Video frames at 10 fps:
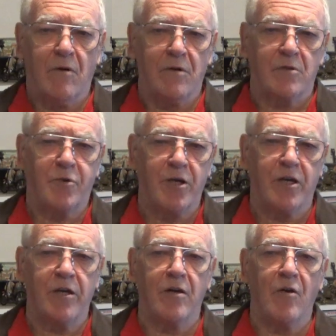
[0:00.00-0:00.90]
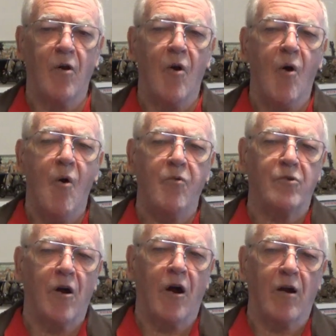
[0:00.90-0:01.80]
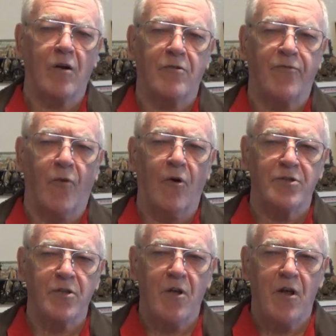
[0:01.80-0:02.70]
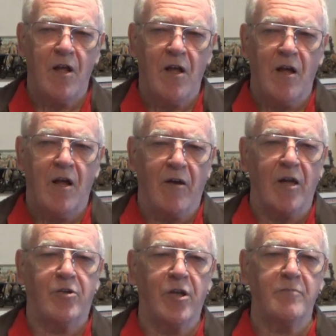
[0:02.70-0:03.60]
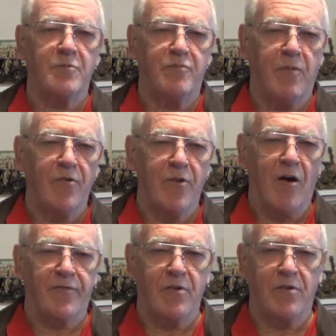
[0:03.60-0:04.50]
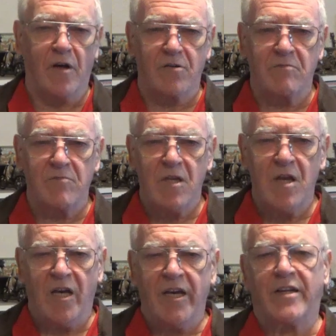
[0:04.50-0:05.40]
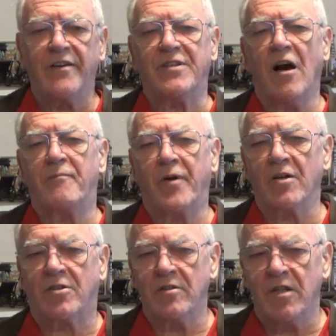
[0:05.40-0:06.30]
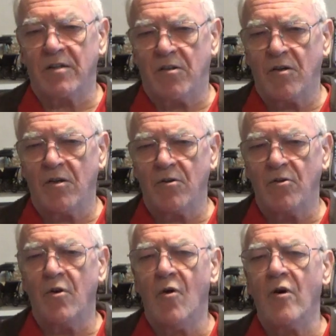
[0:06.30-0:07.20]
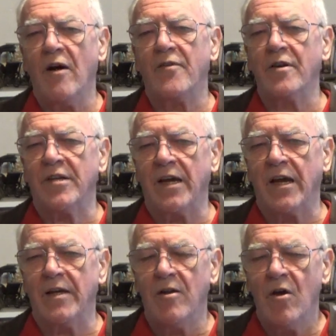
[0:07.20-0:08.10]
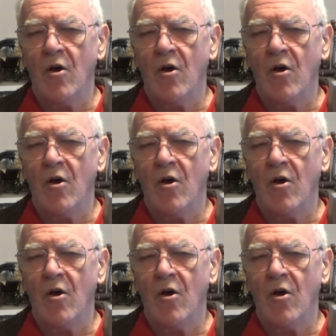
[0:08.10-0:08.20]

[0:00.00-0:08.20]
Speaking in a low, dark voice, like James Bond often does. It gives the impression that you know everything and